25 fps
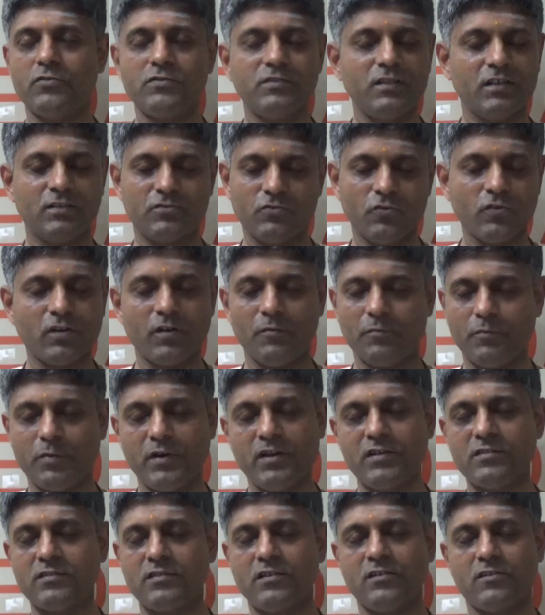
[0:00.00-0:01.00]
there is no
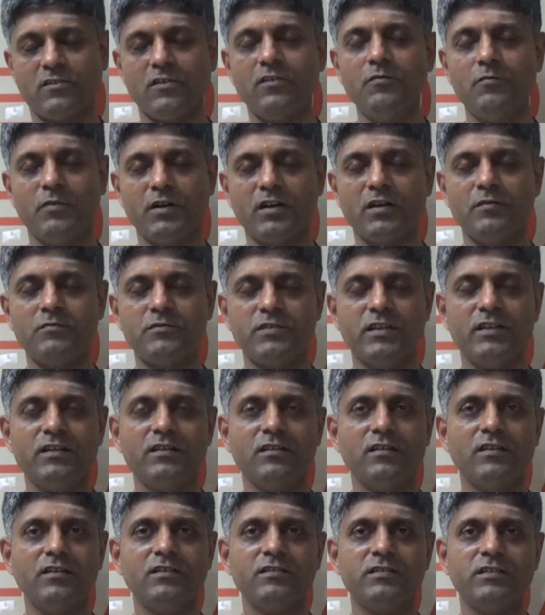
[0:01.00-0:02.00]
comparison at all, but I am
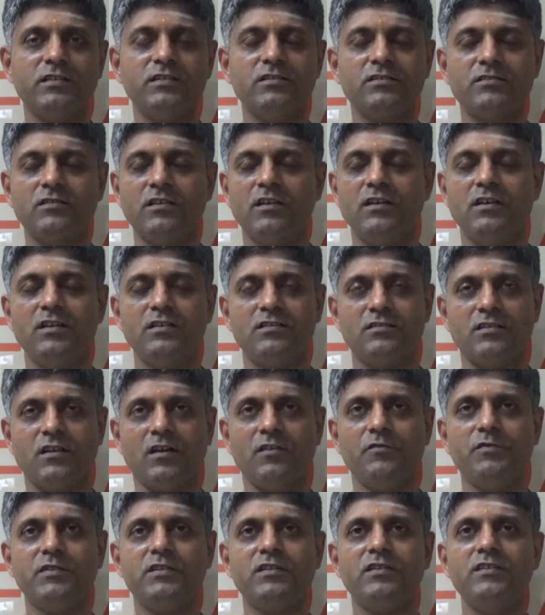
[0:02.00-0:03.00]
saying
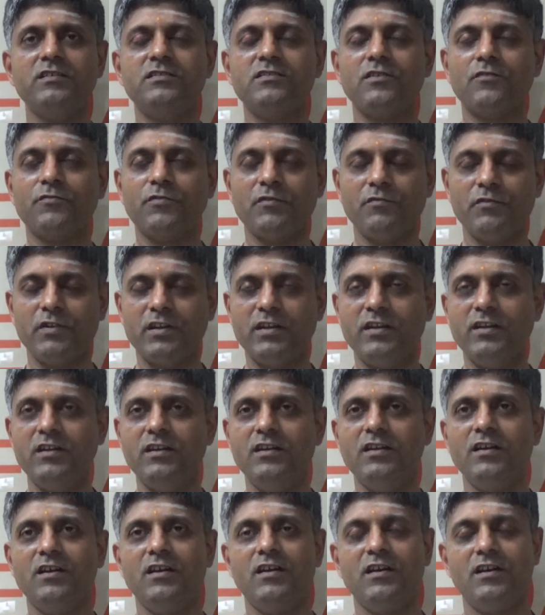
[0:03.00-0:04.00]
Savitri is of a very
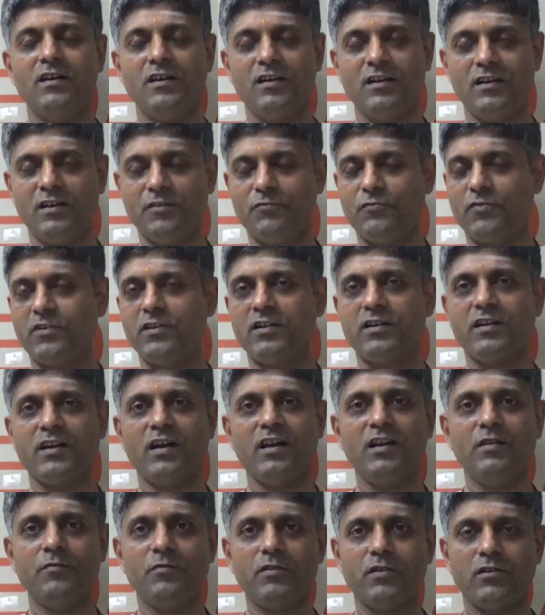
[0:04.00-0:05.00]
different
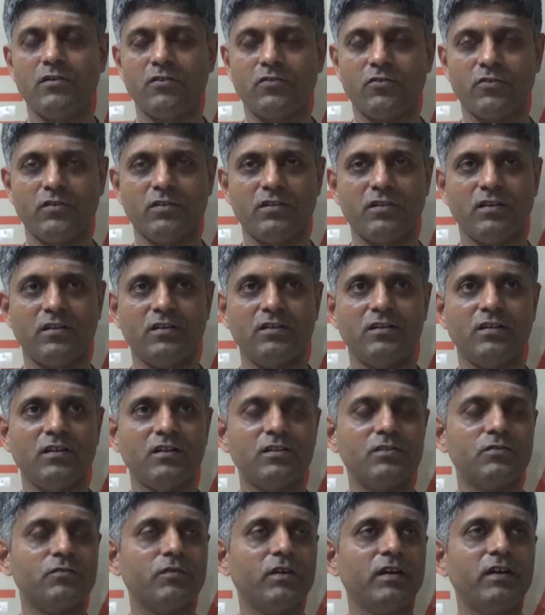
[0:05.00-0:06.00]
caliber altogether, and that
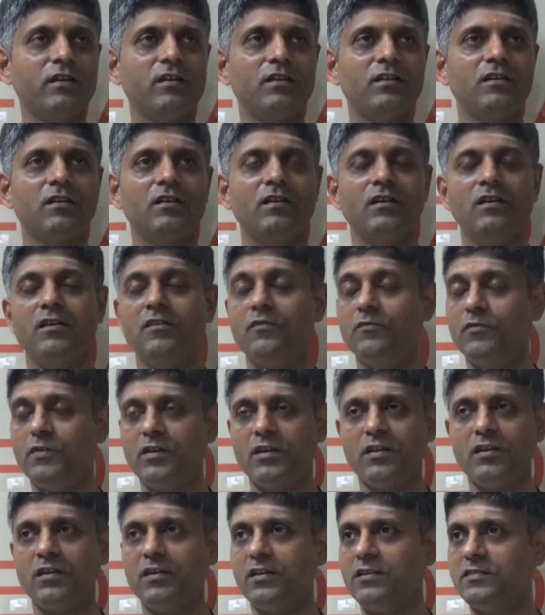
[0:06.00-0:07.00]
is why
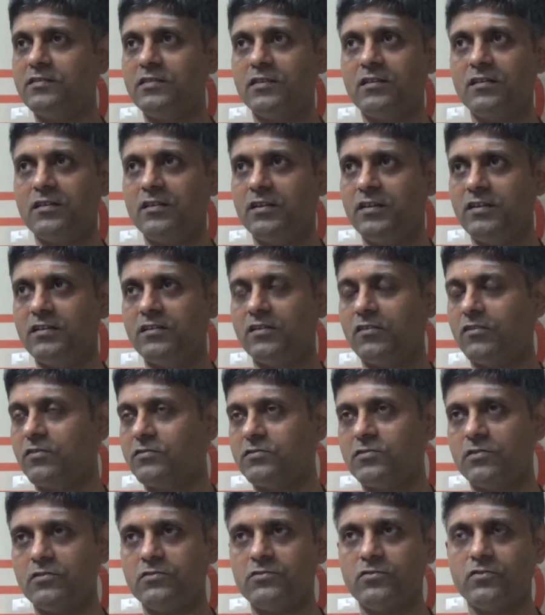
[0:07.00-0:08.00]
very recently there
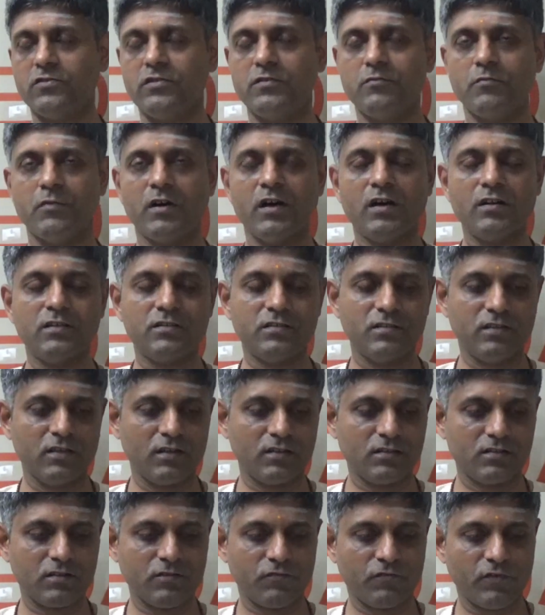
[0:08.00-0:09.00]
was also in March there
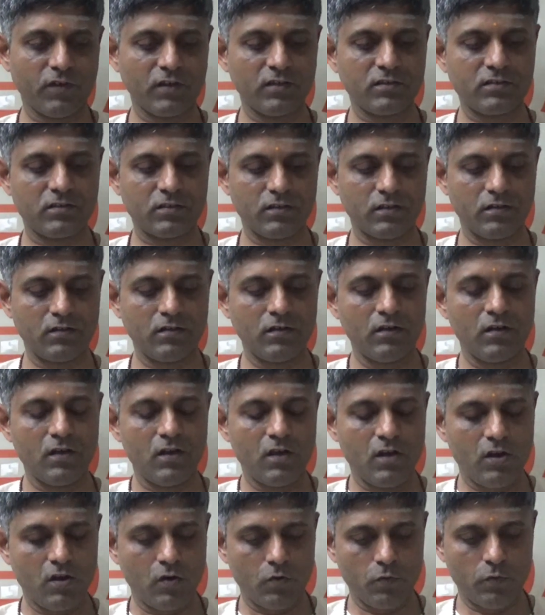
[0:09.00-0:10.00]
is a function
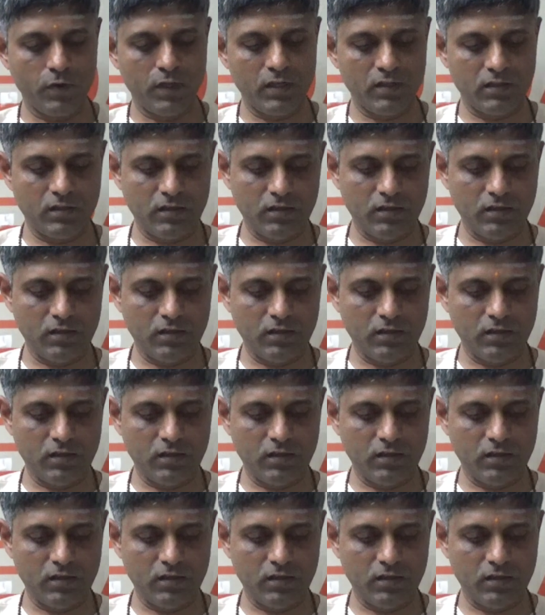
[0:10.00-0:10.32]
when